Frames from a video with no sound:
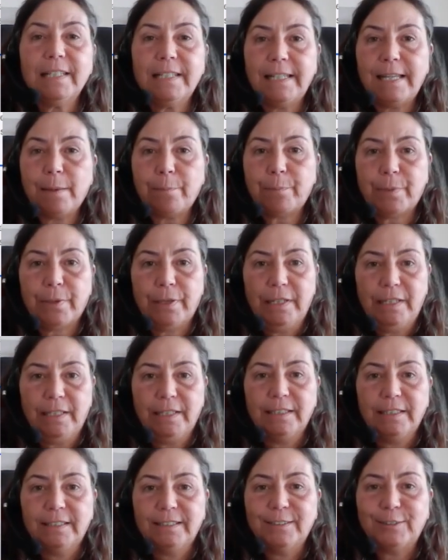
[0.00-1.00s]
Yep.
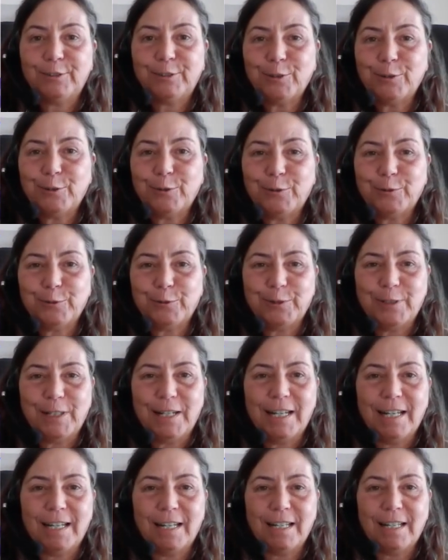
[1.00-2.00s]
So
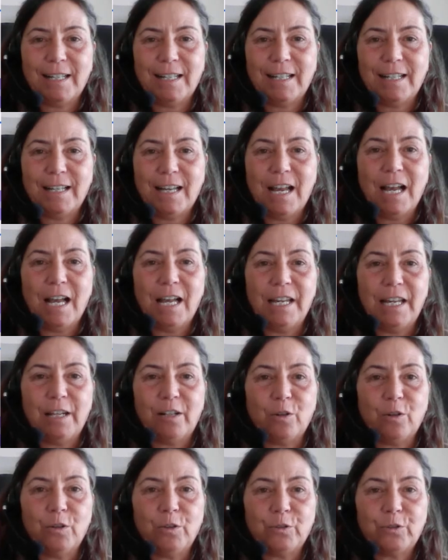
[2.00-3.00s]

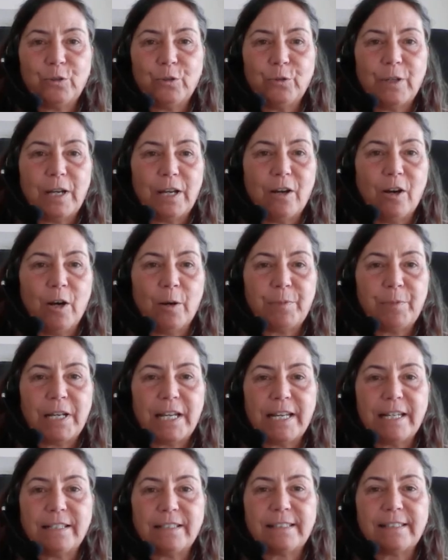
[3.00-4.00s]
it also
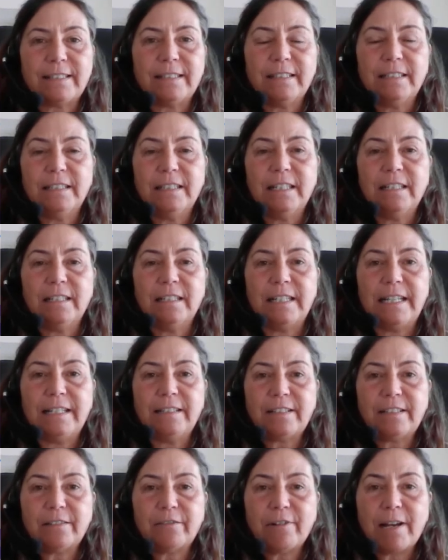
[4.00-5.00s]
updates
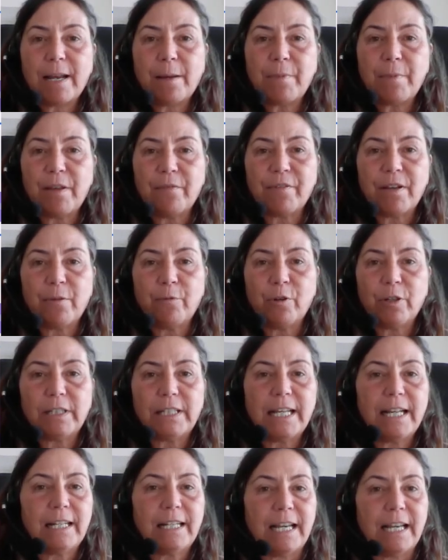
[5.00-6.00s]
Instagram if I want
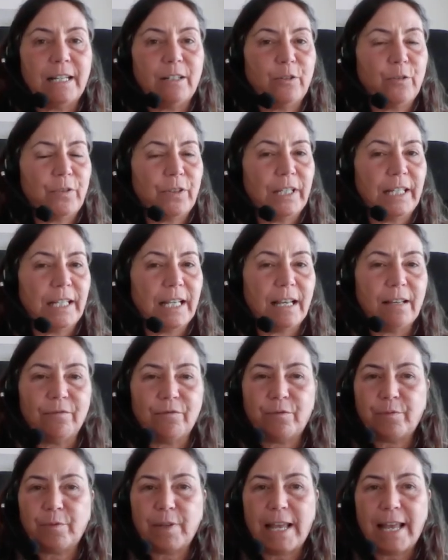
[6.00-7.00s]
that. I don't think
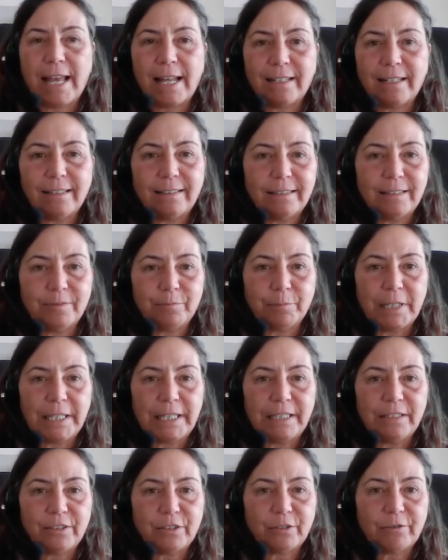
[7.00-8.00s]
I've added my
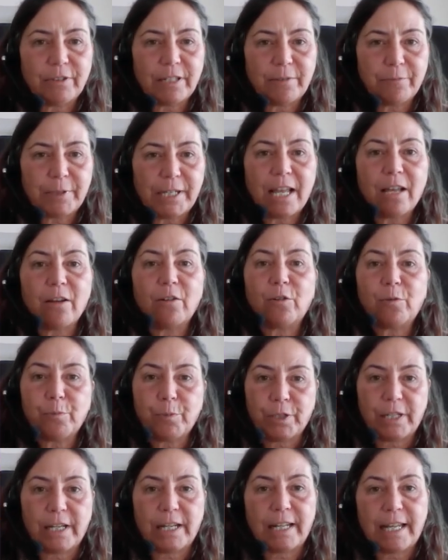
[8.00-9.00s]
Instagram account,
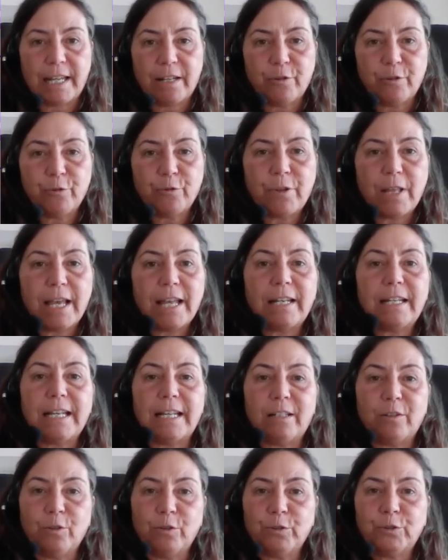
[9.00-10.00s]
but it can do that,
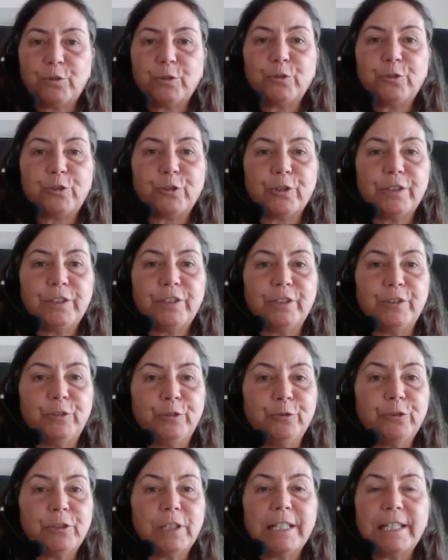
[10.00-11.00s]
and also join the
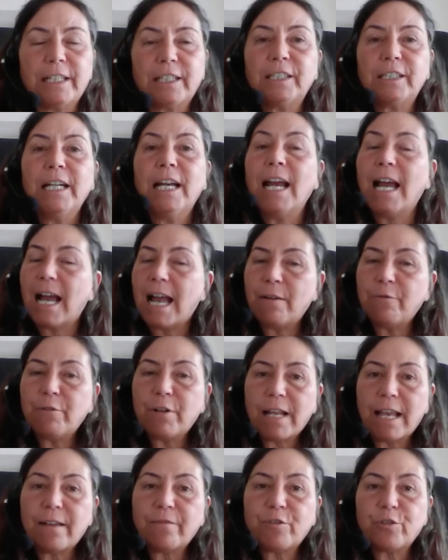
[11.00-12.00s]
newsletter. I
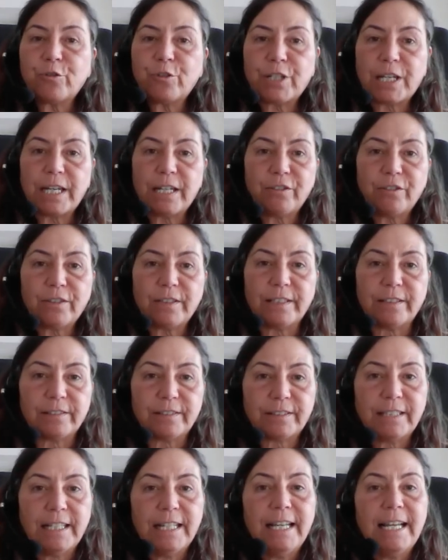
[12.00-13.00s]
would have to change
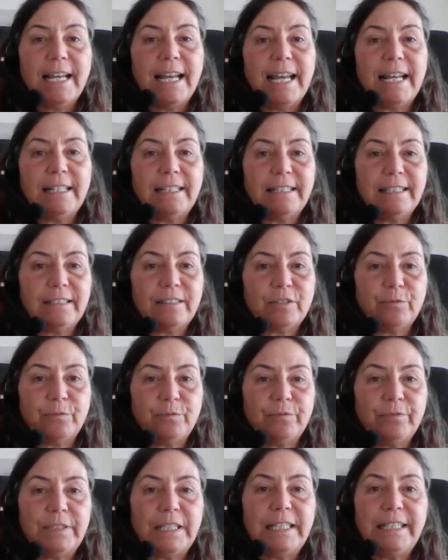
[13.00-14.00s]
this, and it's
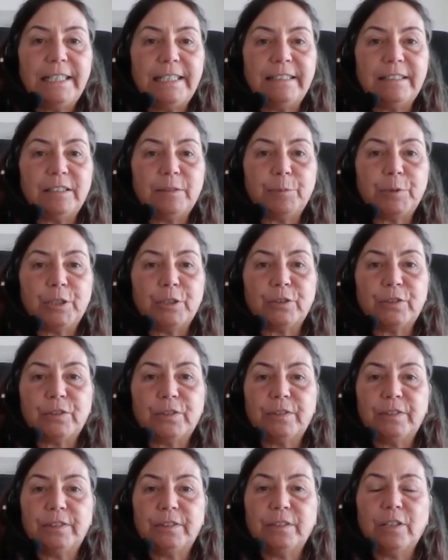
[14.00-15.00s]
really easy
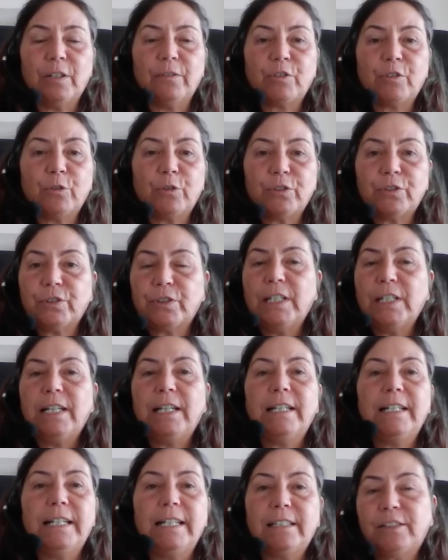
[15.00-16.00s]
because, of course,
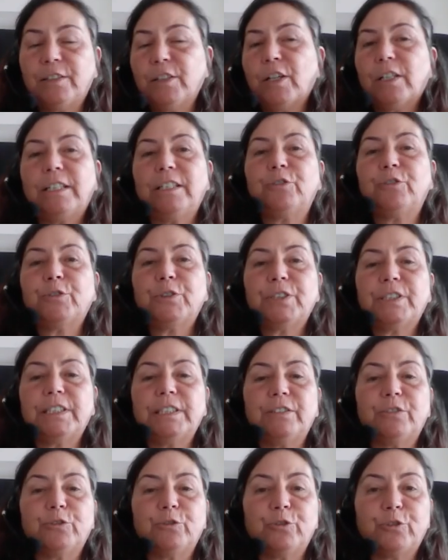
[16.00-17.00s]
it's not
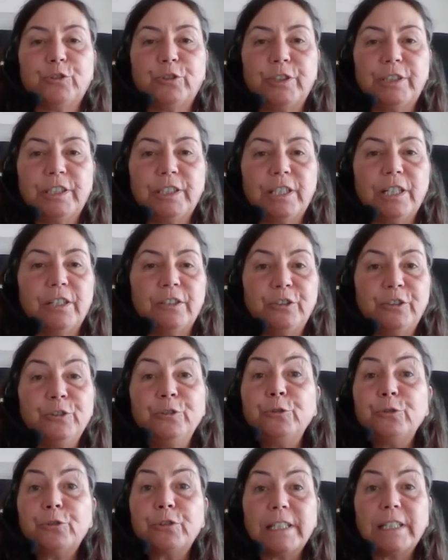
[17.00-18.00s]
interesting to join a
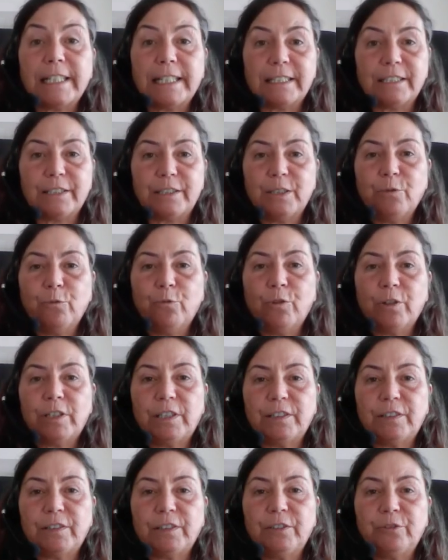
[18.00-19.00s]
newsletter. What
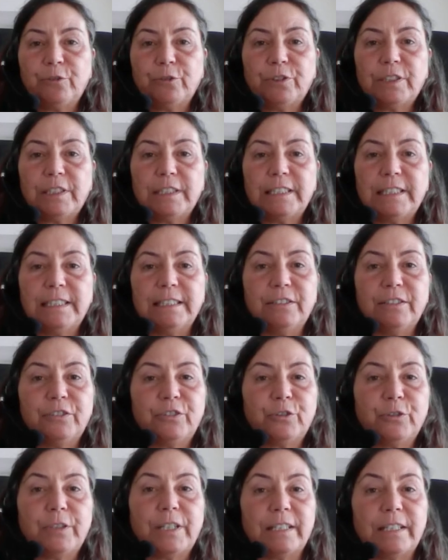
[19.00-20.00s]
is interesting is
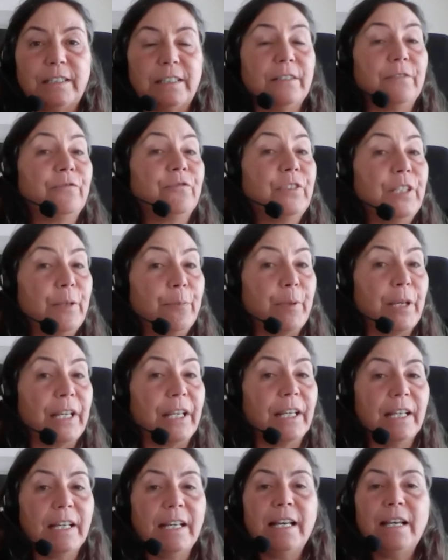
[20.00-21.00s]
to get the freebie.